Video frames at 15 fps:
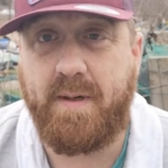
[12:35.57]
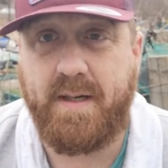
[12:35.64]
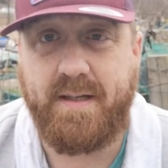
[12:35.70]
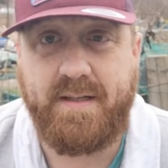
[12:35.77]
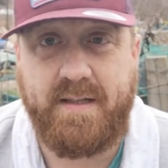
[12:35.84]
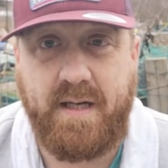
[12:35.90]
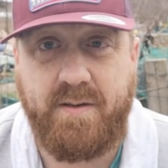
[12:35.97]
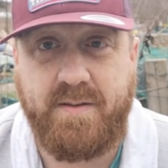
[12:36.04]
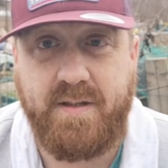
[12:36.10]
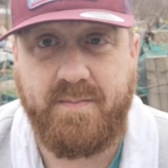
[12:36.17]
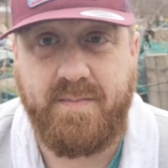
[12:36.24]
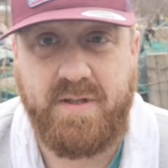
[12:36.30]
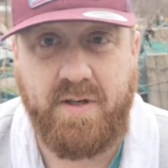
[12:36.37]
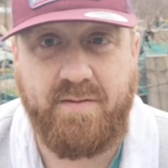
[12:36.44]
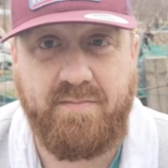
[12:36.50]
I'm going to sow
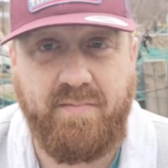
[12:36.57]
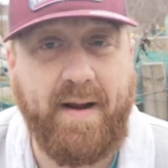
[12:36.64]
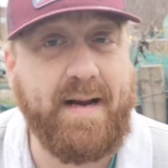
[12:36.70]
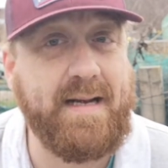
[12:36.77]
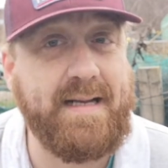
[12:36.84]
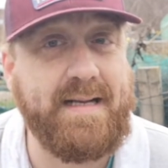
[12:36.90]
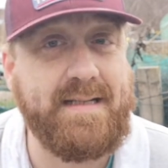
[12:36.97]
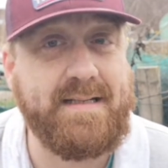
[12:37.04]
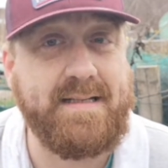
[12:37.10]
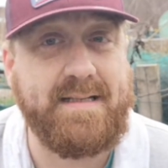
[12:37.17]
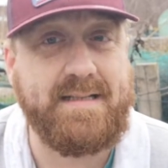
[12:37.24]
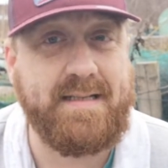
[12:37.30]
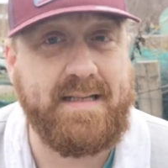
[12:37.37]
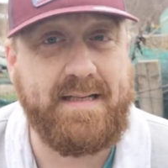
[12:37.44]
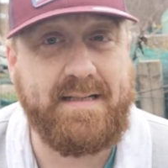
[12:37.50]
some directly into the
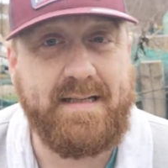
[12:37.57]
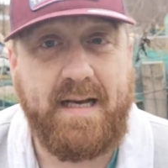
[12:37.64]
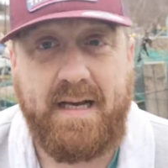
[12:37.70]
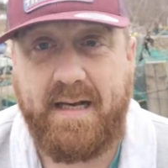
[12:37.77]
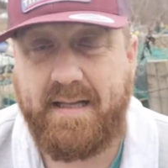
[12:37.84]
seeds.